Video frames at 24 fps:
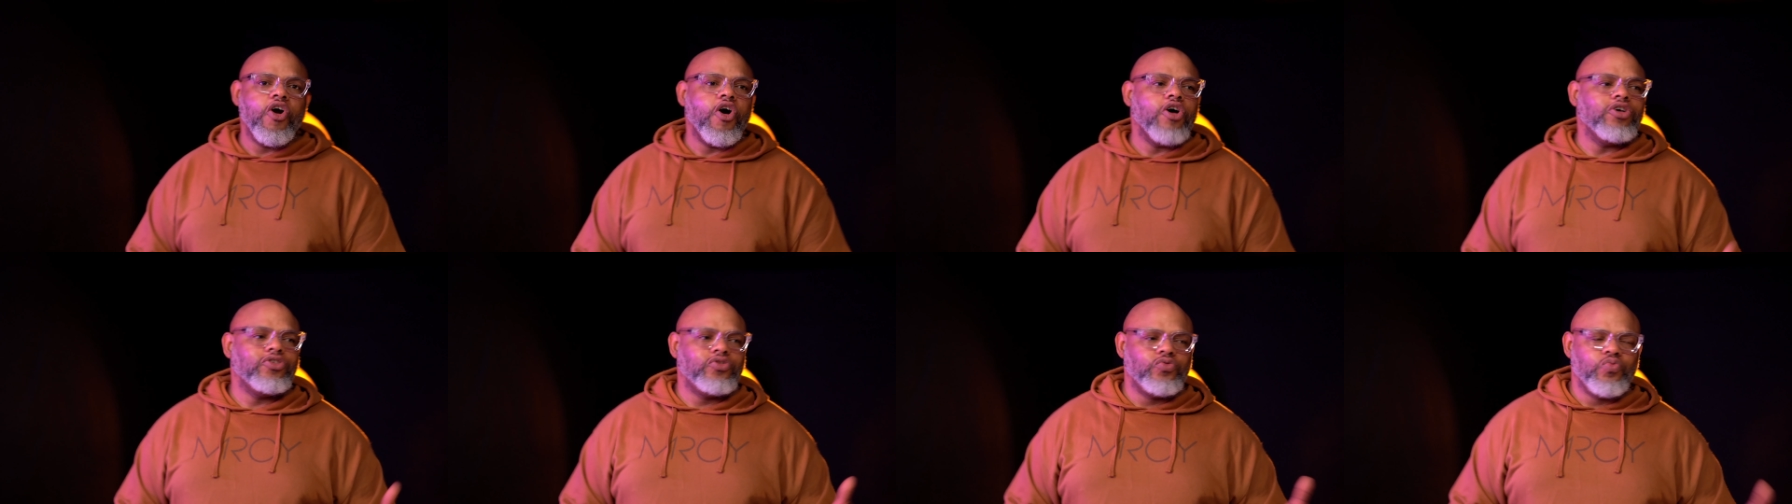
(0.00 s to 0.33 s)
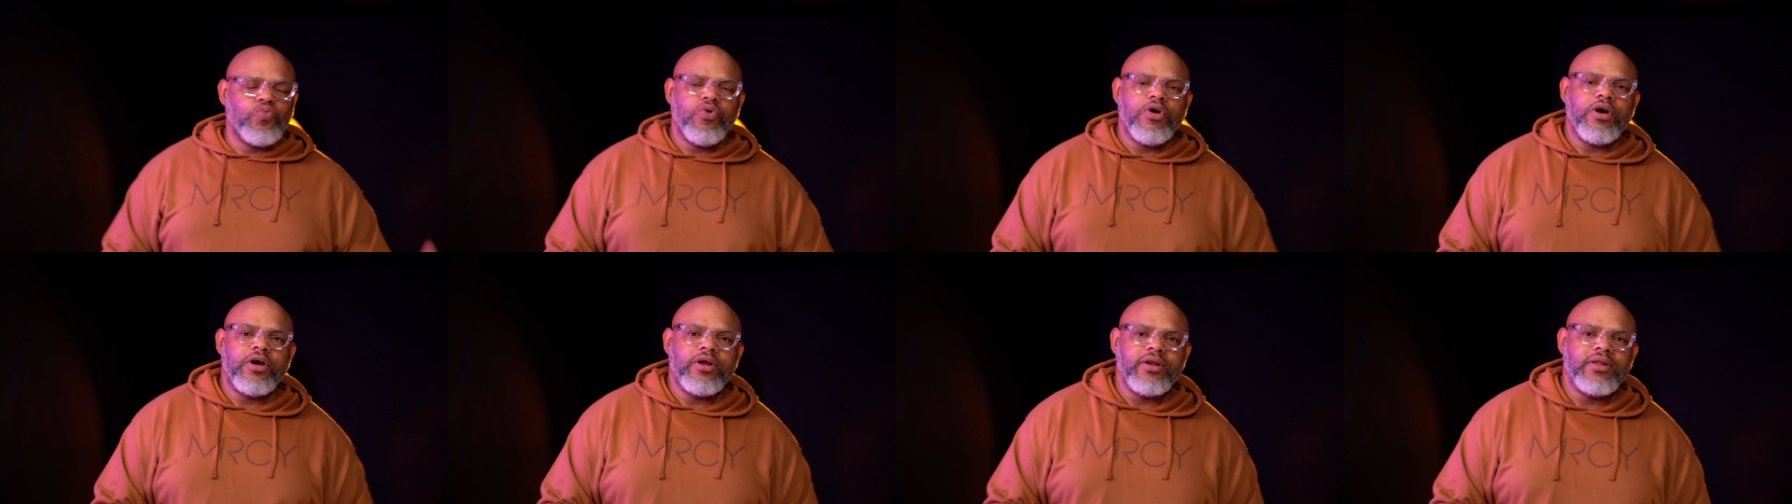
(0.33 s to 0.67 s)
God's
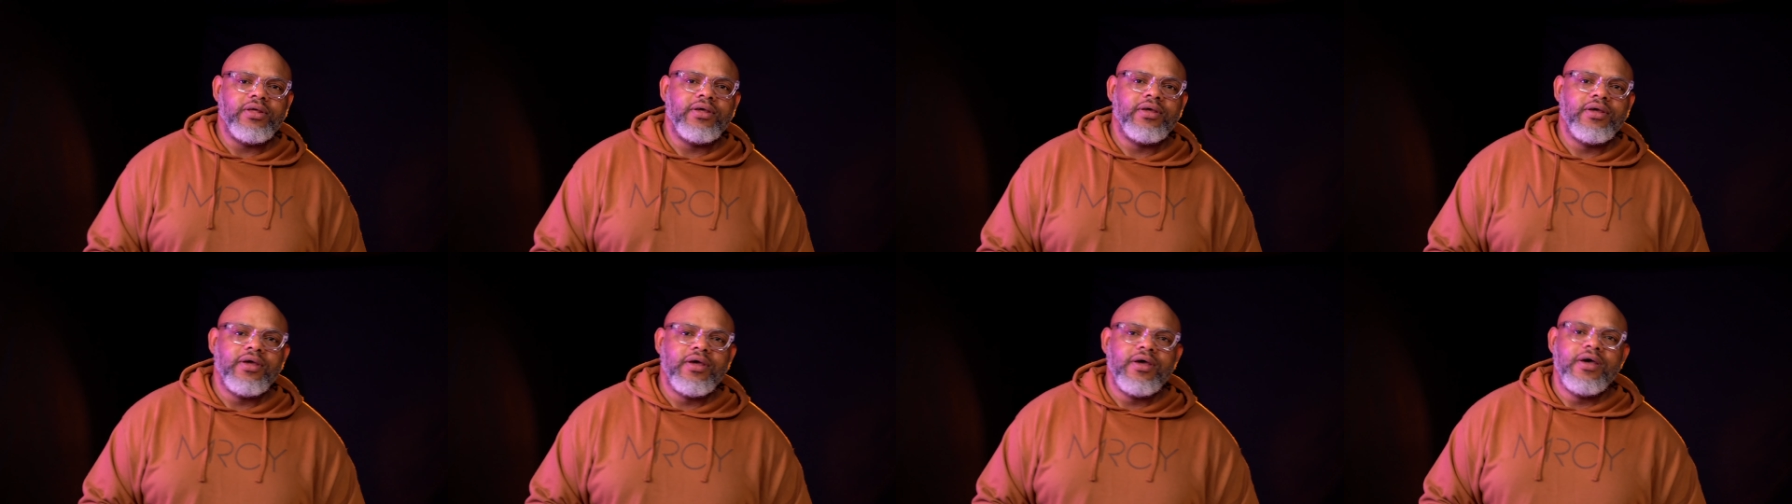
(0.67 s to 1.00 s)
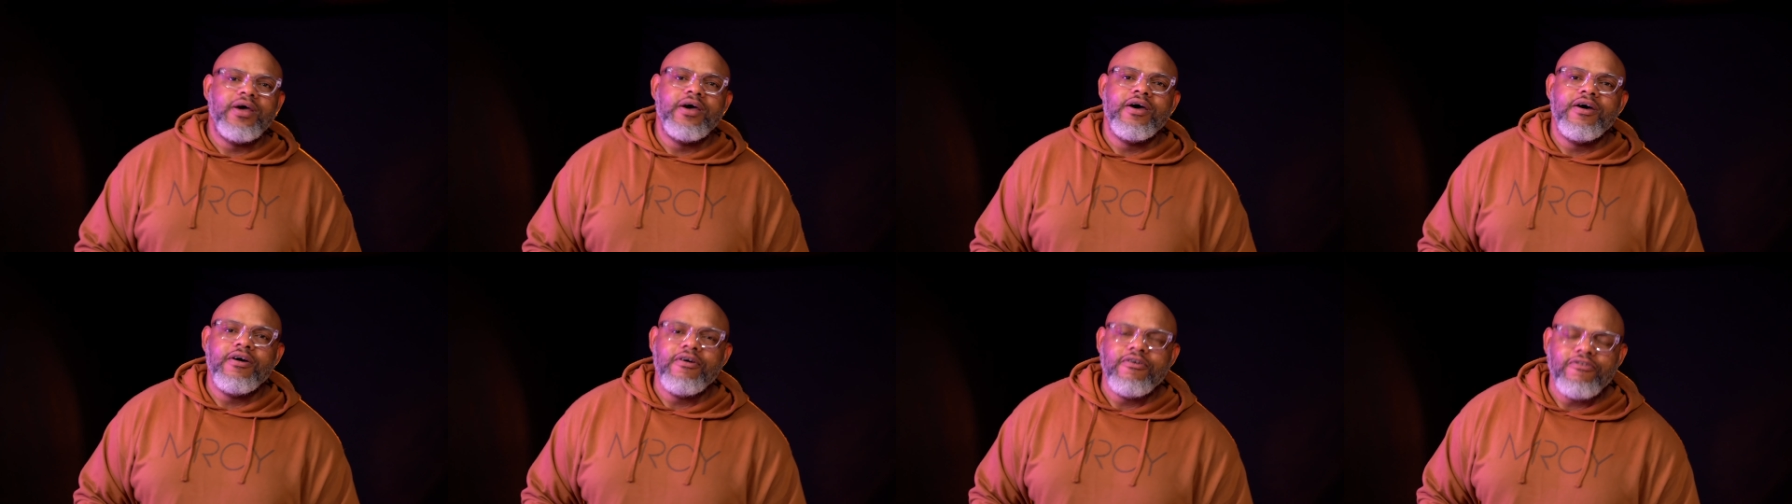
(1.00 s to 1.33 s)
word
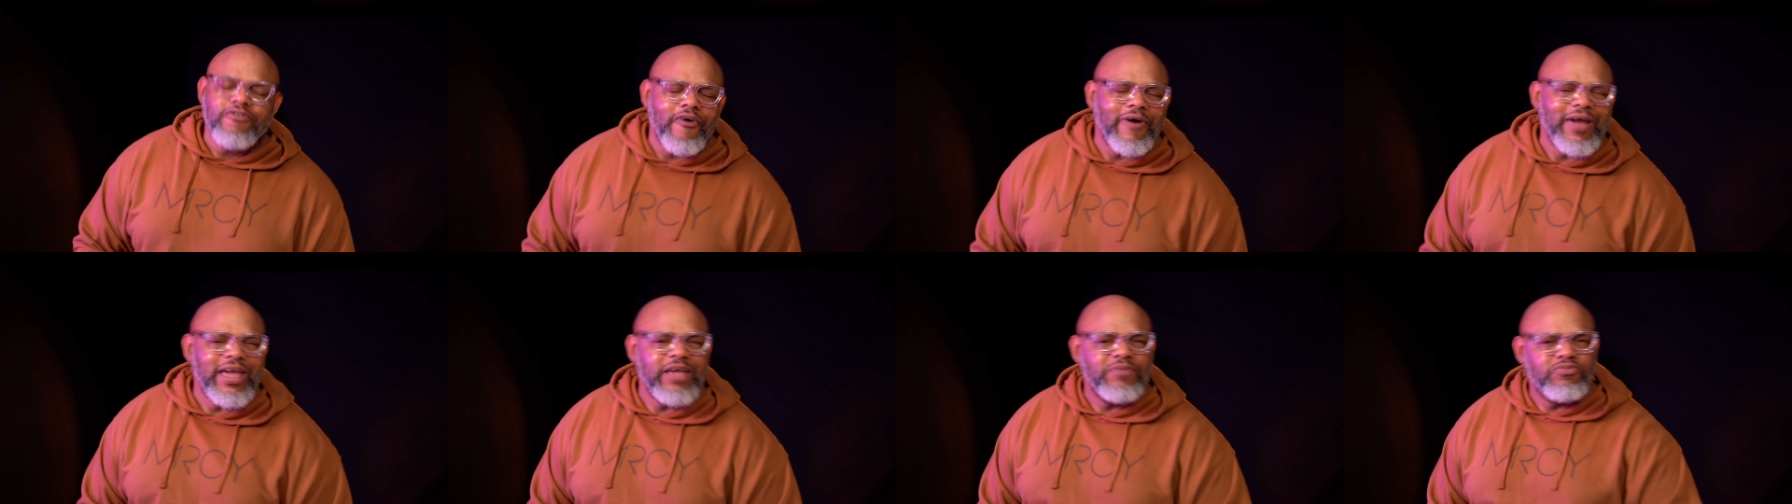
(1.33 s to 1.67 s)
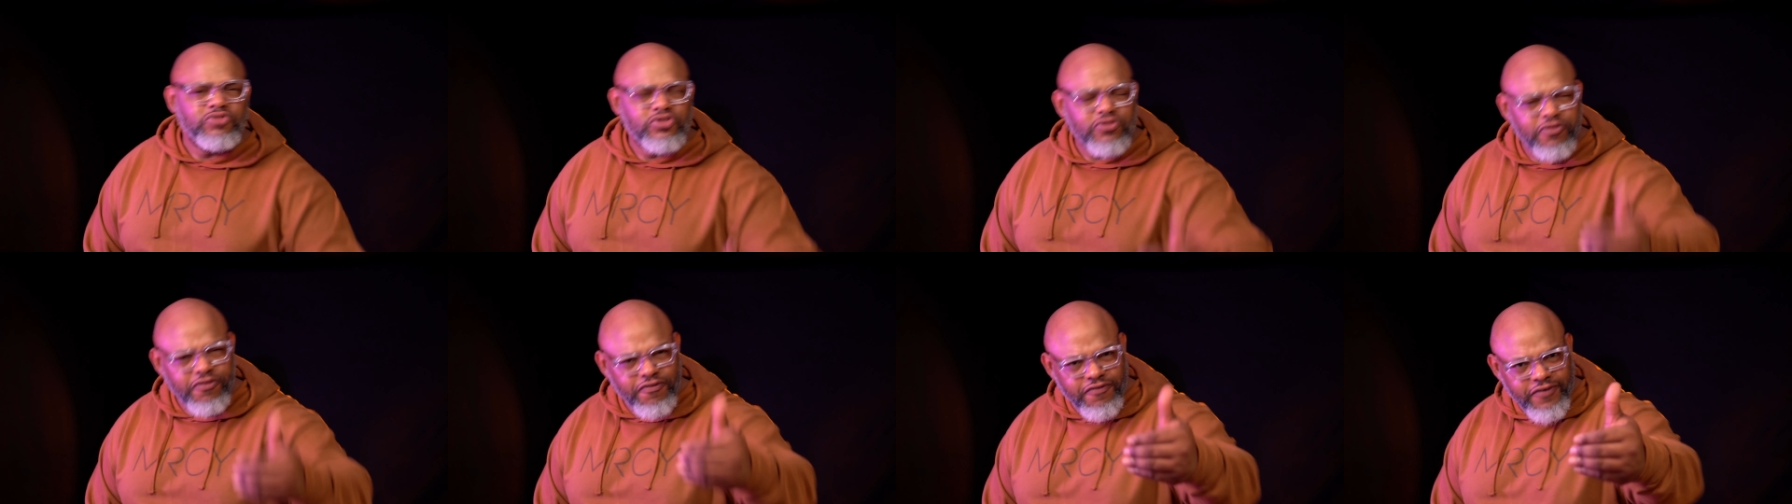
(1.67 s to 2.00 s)
for him
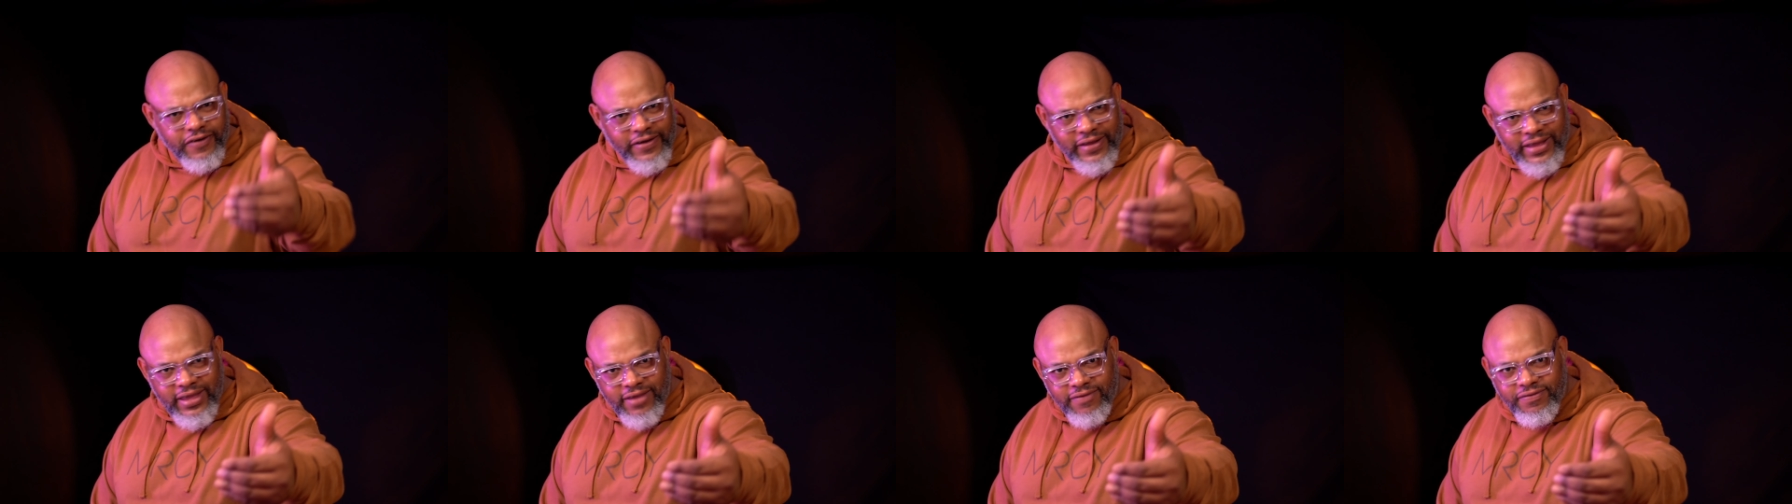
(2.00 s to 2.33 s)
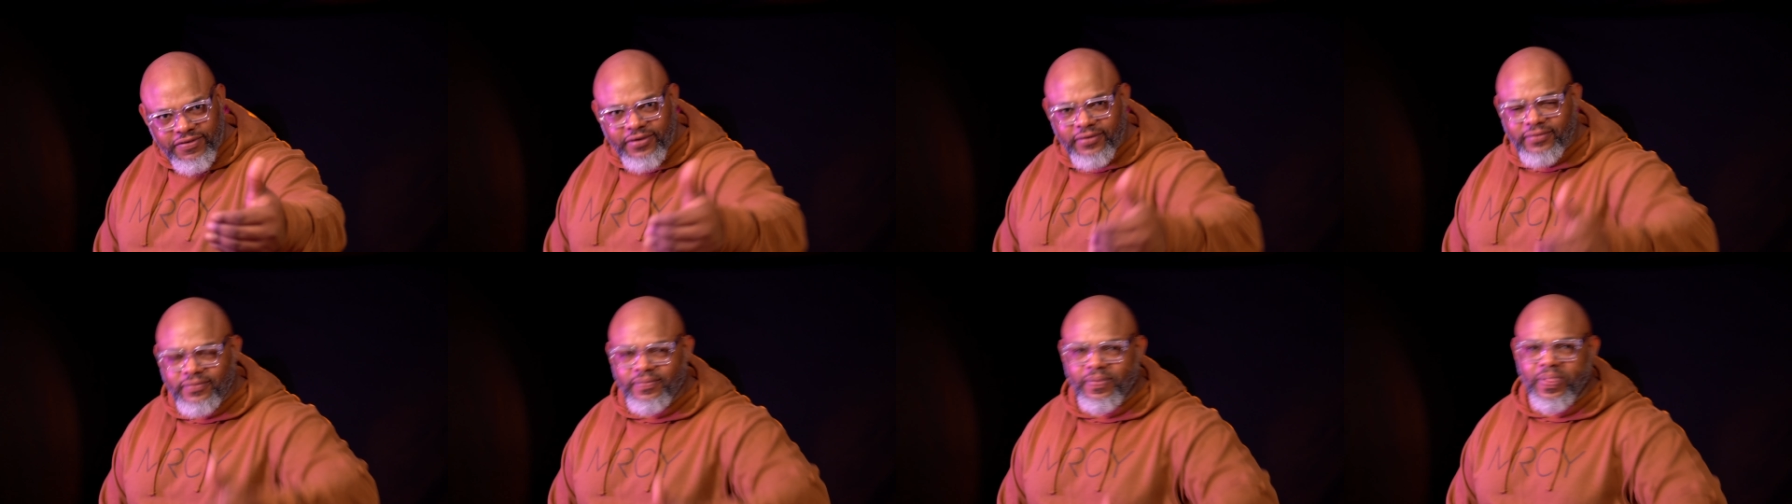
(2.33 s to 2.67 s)
to
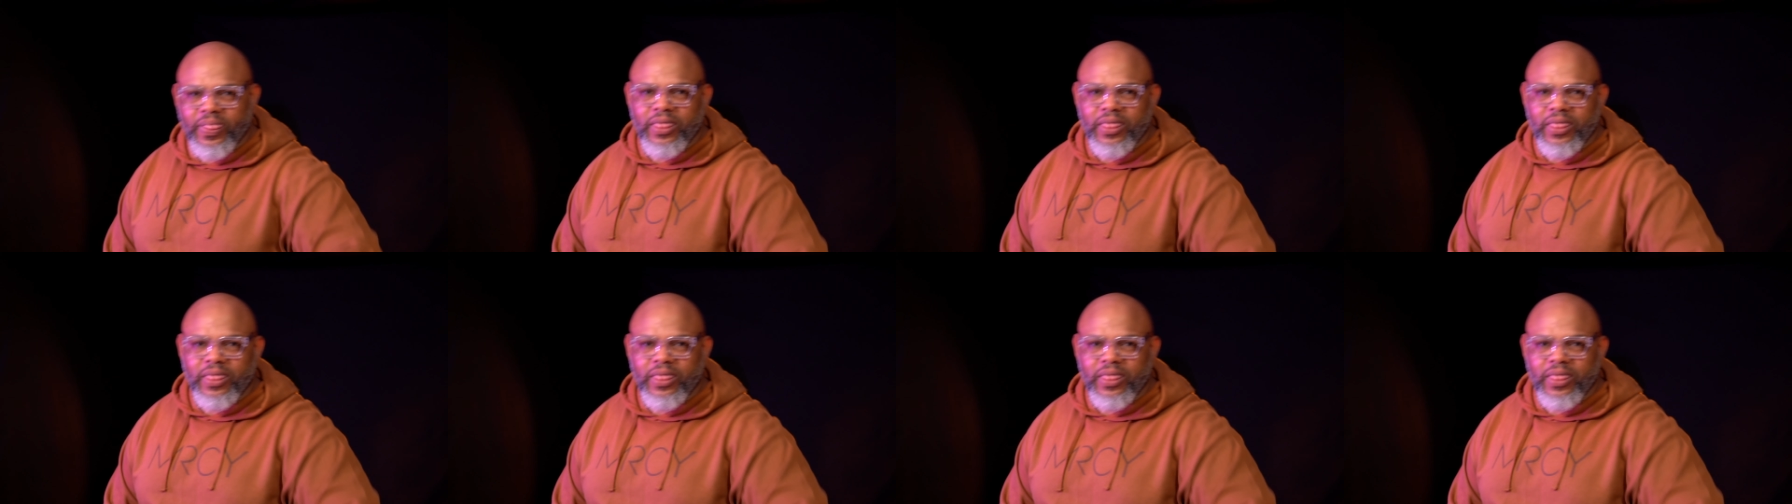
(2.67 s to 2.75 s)
forgive you,